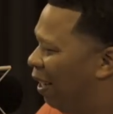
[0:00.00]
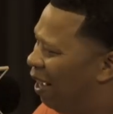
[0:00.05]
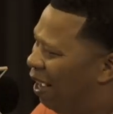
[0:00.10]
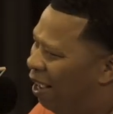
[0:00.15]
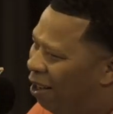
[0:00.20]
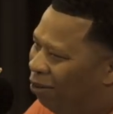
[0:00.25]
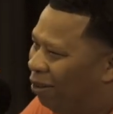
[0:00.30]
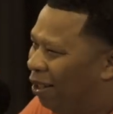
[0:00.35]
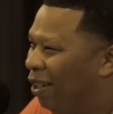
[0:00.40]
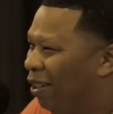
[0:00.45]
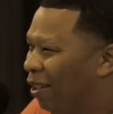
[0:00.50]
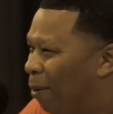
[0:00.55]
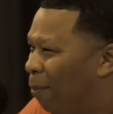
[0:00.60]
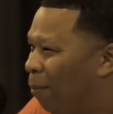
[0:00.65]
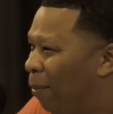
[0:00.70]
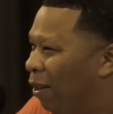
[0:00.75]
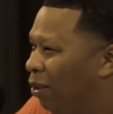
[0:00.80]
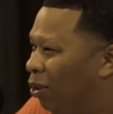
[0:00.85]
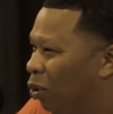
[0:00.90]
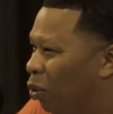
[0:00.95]
like, I don't think
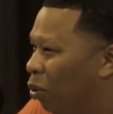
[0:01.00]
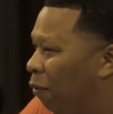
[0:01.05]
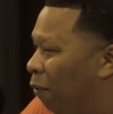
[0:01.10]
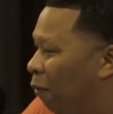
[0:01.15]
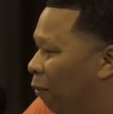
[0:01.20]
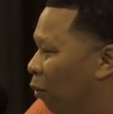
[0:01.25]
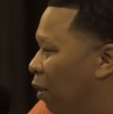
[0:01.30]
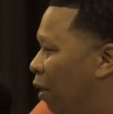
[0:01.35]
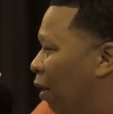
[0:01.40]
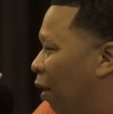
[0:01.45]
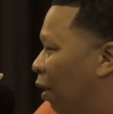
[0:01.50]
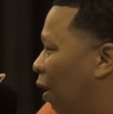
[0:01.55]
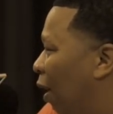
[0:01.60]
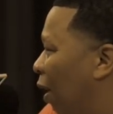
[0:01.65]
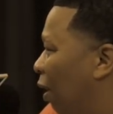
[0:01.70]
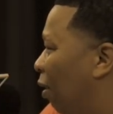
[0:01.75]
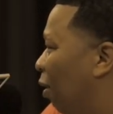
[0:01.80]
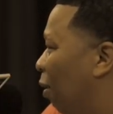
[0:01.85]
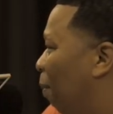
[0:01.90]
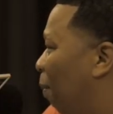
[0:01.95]
that makes you a freak of
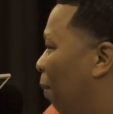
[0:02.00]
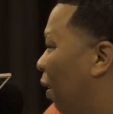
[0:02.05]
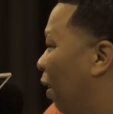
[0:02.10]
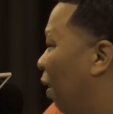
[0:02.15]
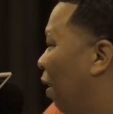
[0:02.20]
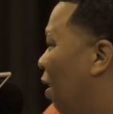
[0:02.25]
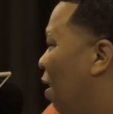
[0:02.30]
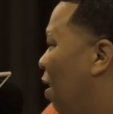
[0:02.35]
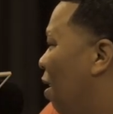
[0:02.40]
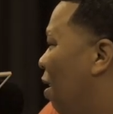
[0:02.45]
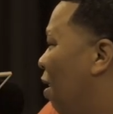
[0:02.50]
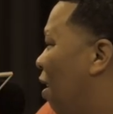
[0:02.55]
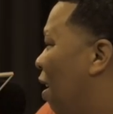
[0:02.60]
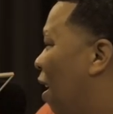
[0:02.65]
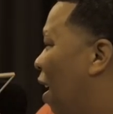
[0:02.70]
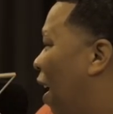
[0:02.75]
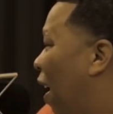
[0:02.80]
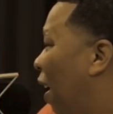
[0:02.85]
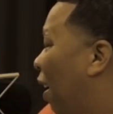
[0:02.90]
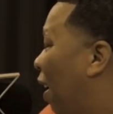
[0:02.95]
nature, but
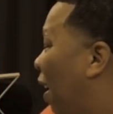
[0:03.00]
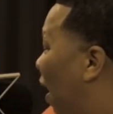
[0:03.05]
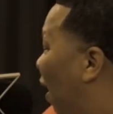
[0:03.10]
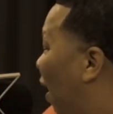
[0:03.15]
I